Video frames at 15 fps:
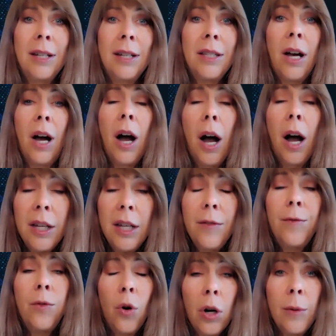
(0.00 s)
The
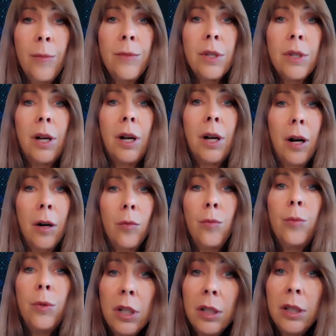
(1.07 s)
Augie forums are
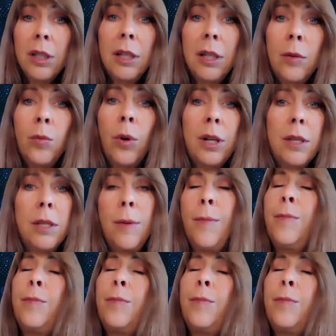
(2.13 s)
really one of the